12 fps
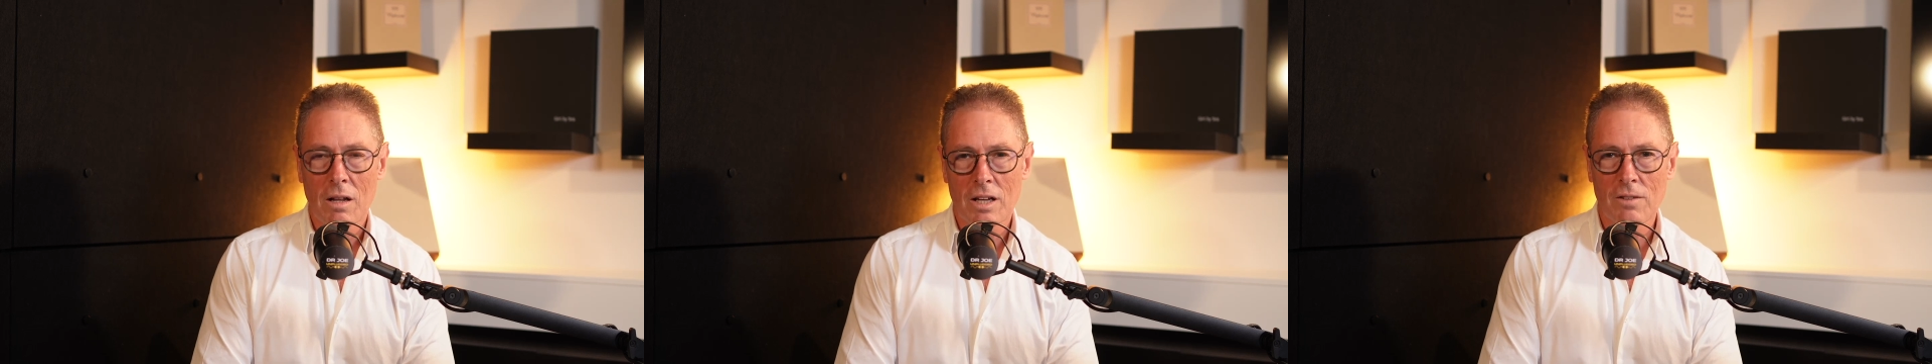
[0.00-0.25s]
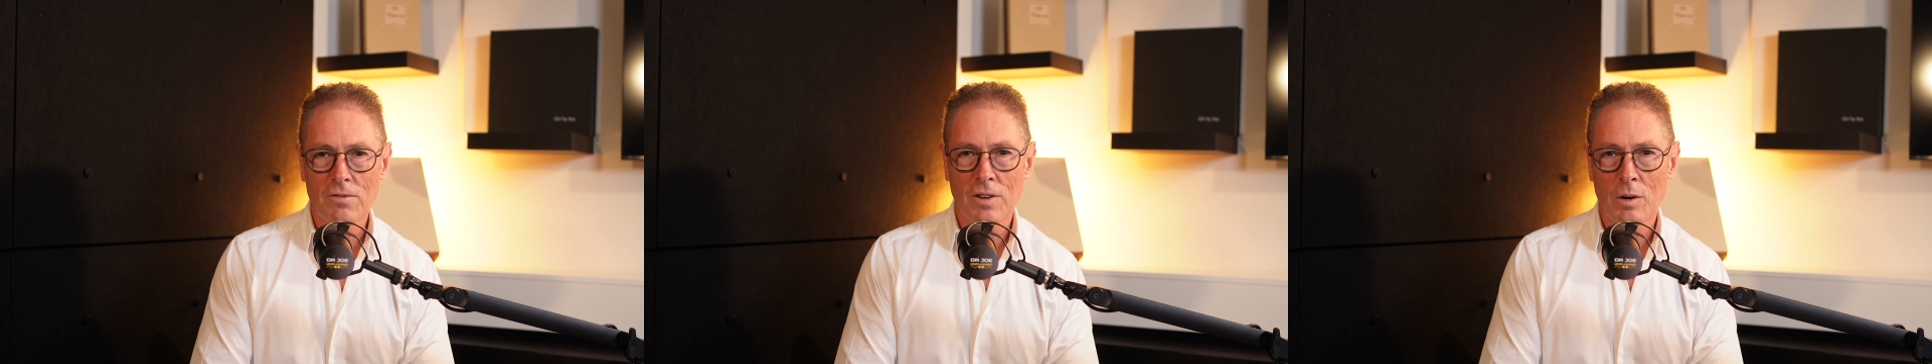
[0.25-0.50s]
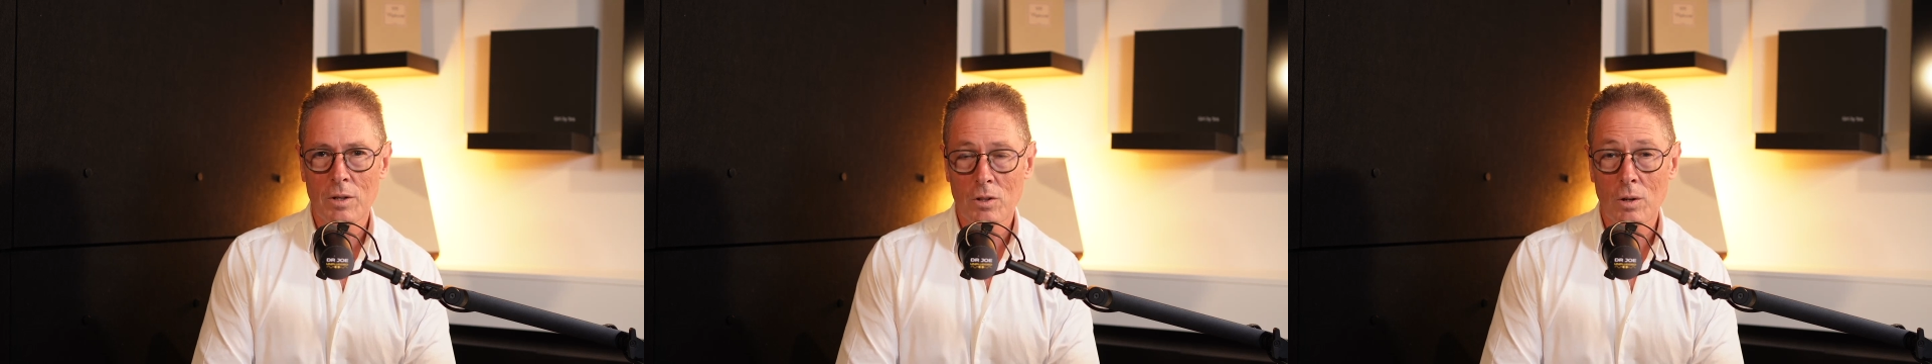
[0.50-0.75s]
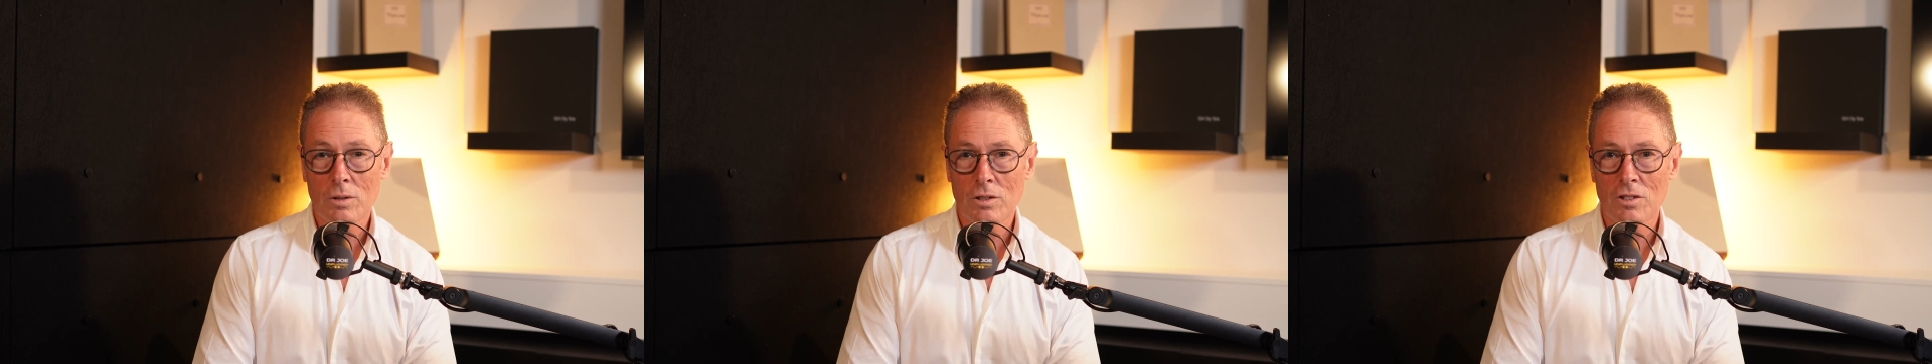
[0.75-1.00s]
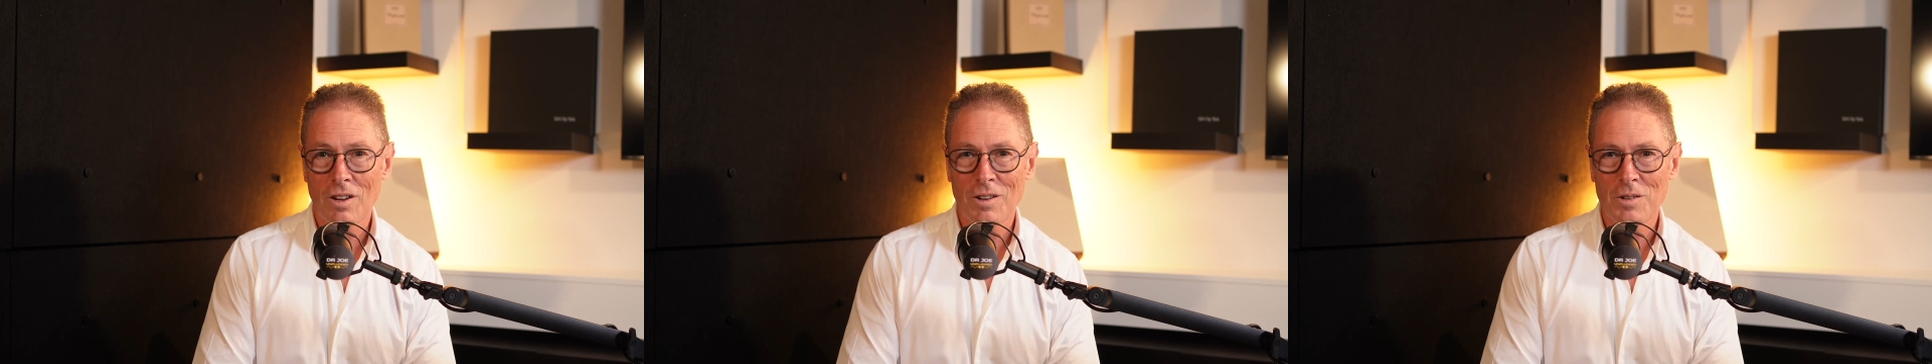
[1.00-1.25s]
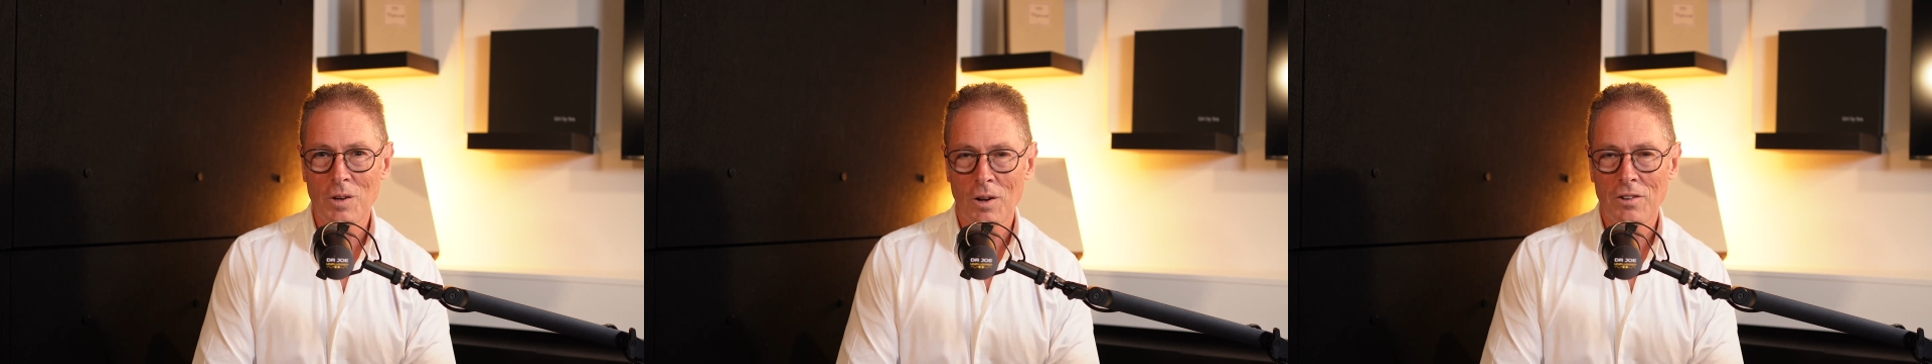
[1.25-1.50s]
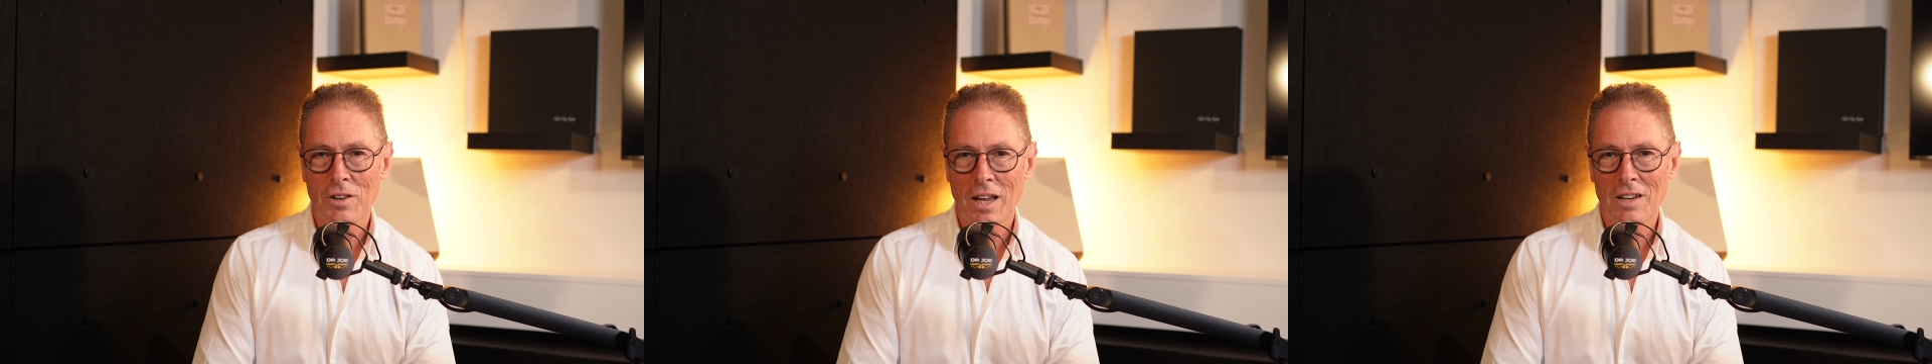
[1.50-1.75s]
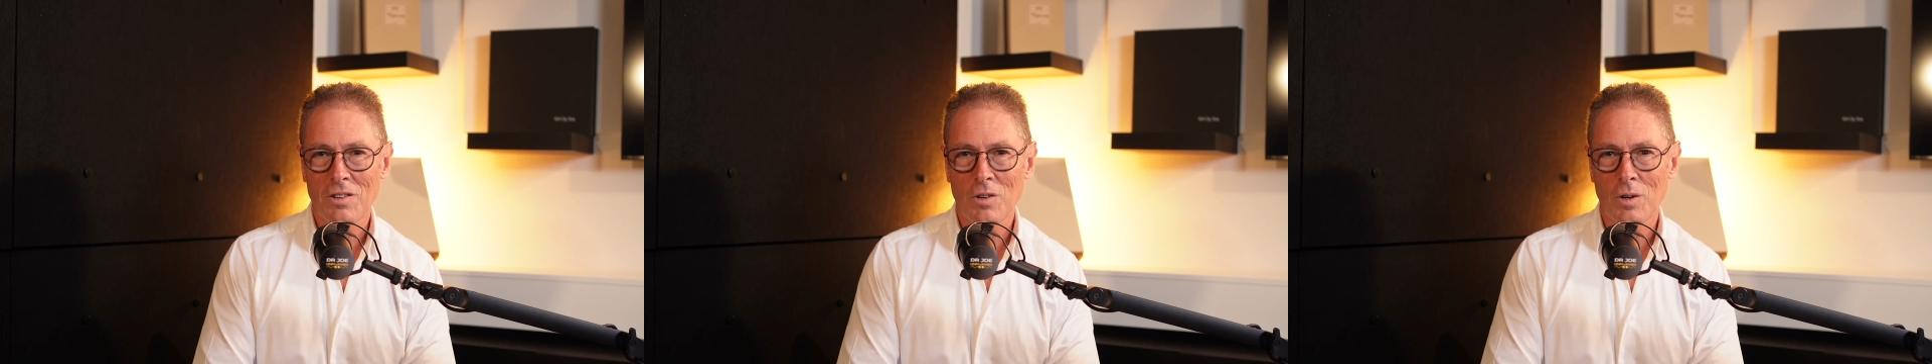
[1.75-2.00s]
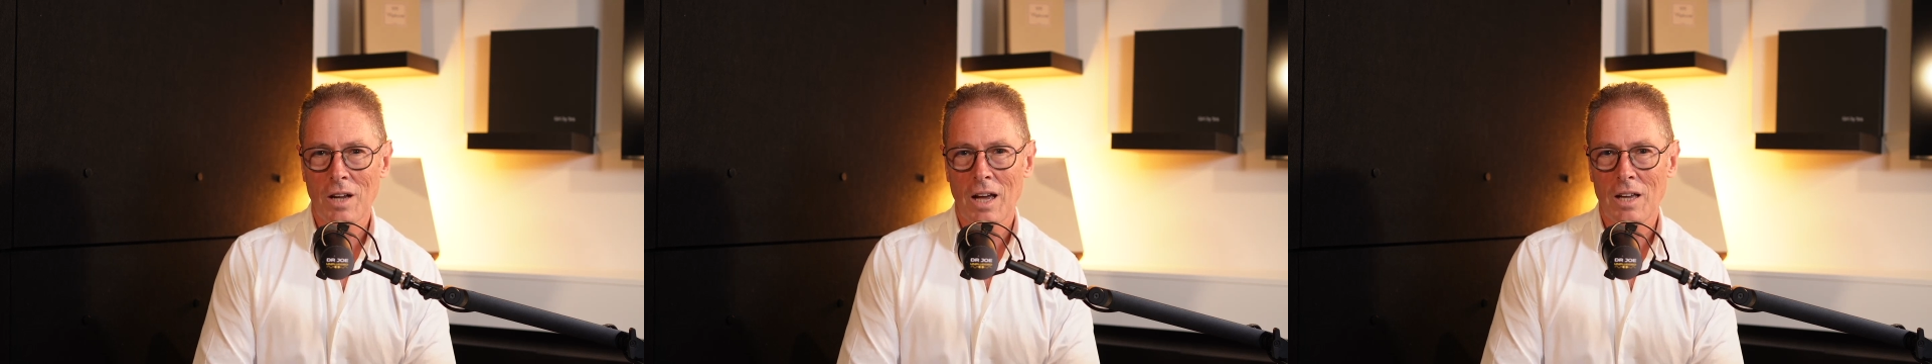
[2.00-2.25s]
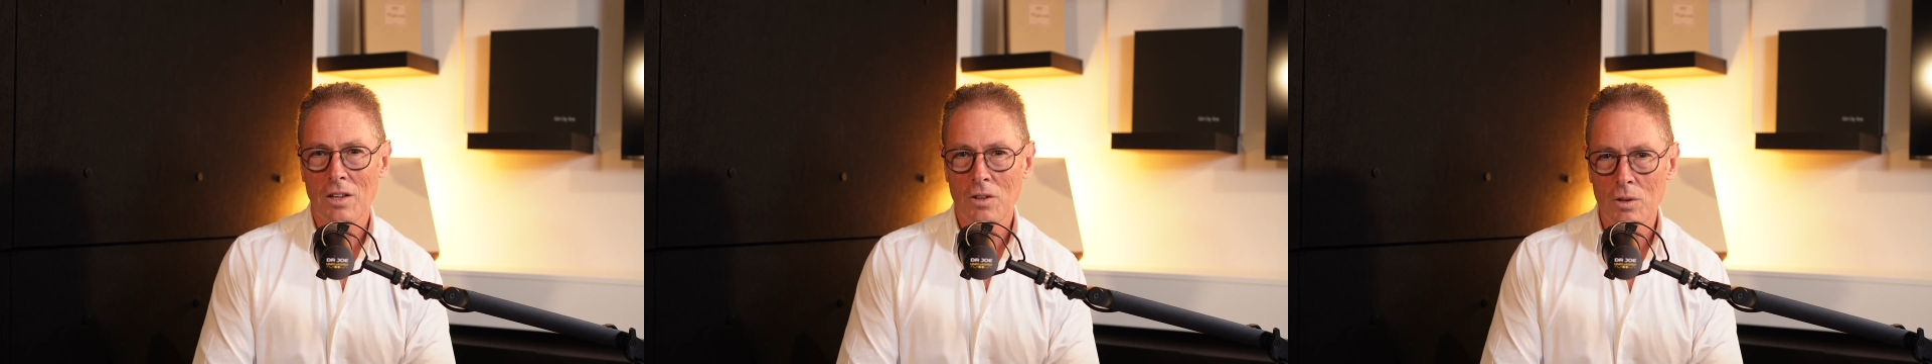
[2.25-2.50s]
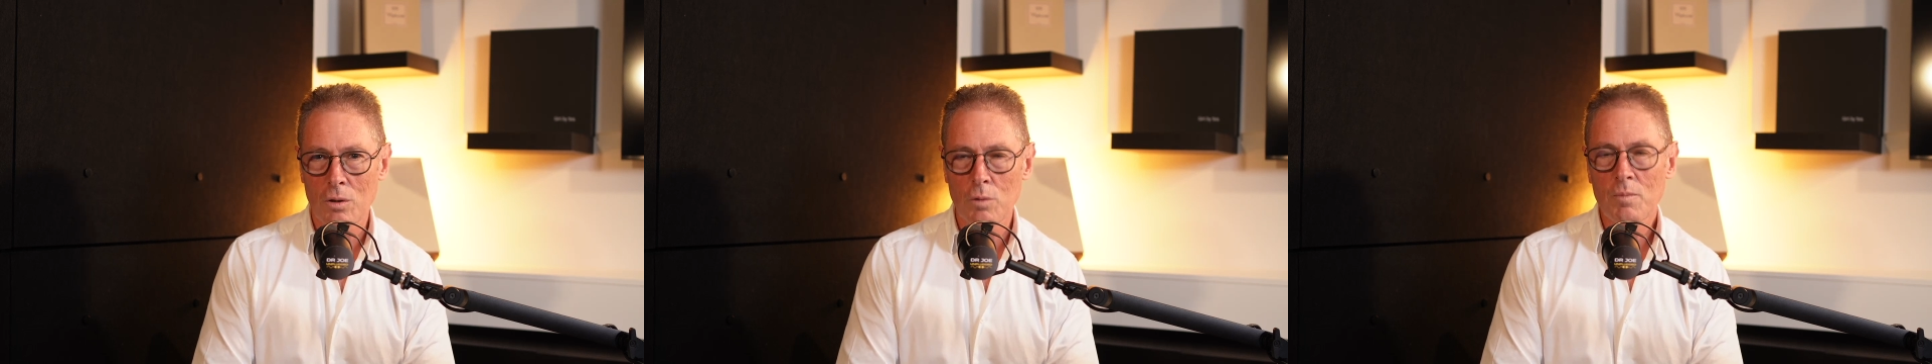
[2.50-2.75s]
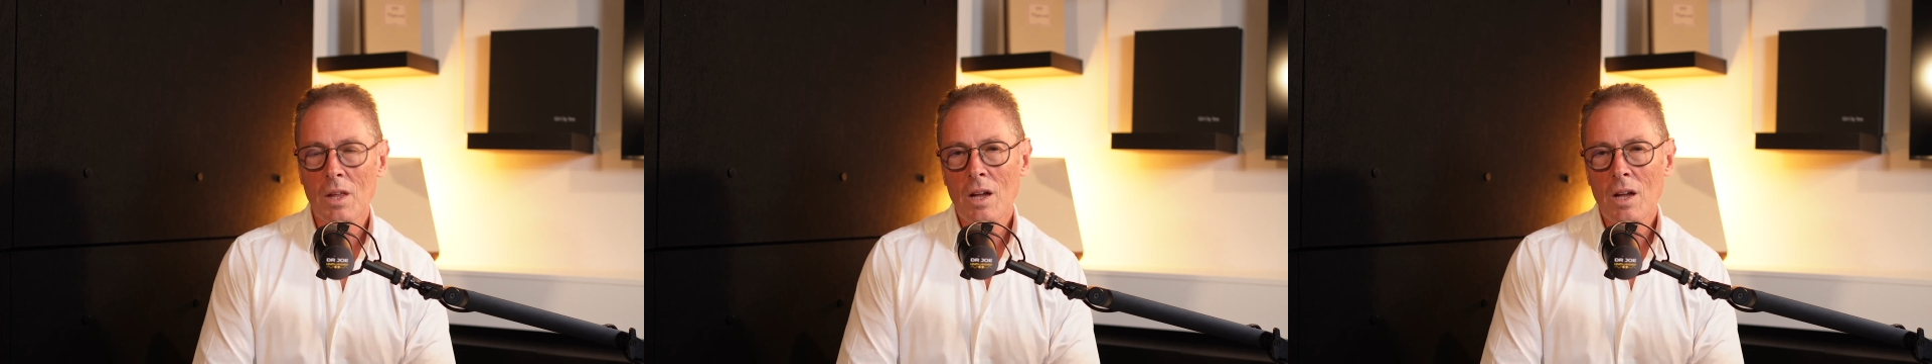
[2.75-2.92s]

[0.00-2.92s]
info@drjoe.net.au.